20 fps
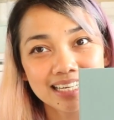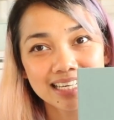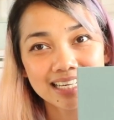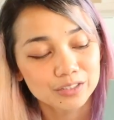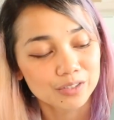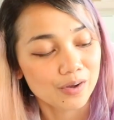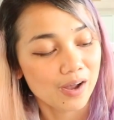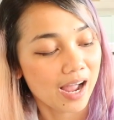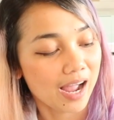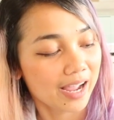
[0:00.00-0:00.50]

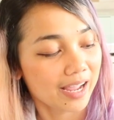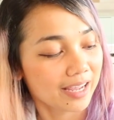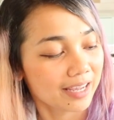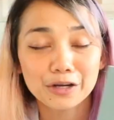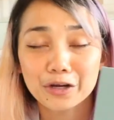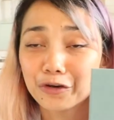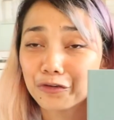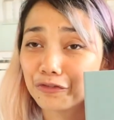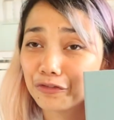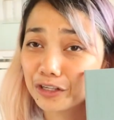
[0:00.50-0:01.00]
So I
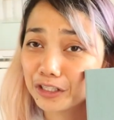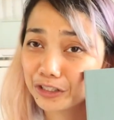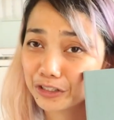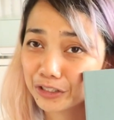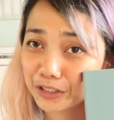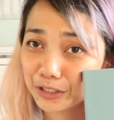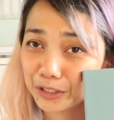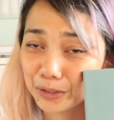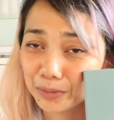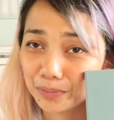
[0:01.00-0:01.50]
got a
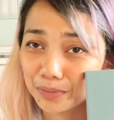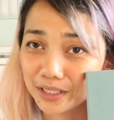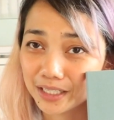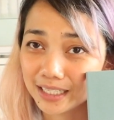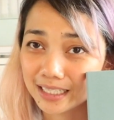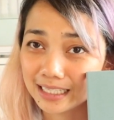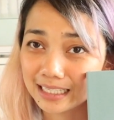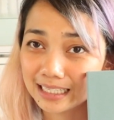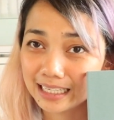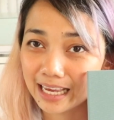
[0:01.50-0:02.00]
vintage
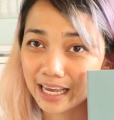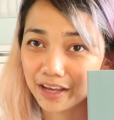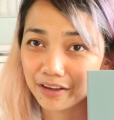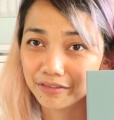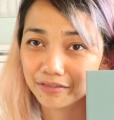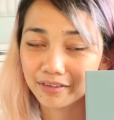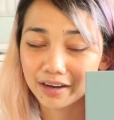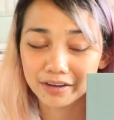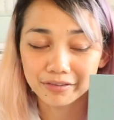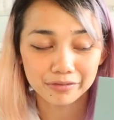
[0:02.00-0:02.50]
Bee
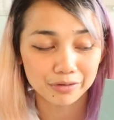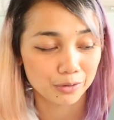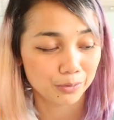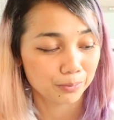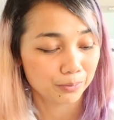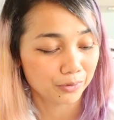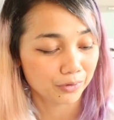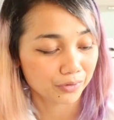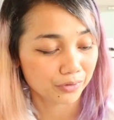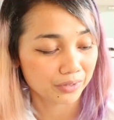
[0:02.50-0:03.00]
A5
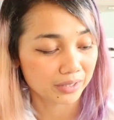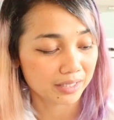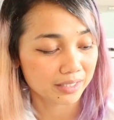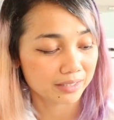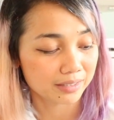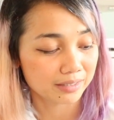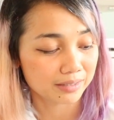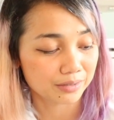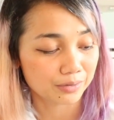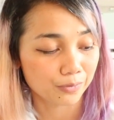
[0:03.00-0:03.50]
notebook.
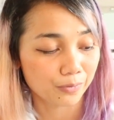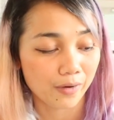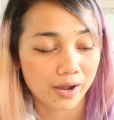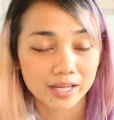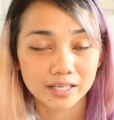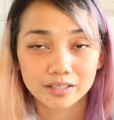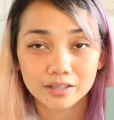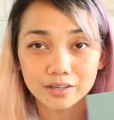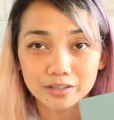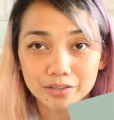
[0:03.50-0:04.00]
This is the
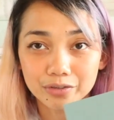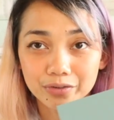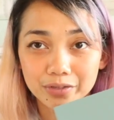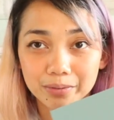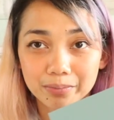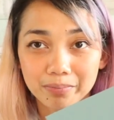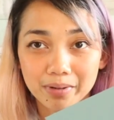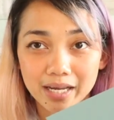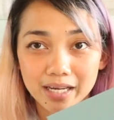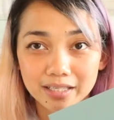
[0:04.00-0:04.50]
white dot
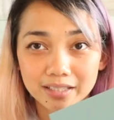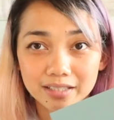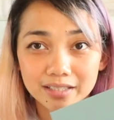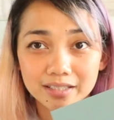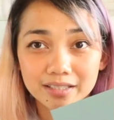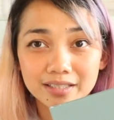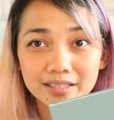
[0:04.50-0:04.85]
grid pages.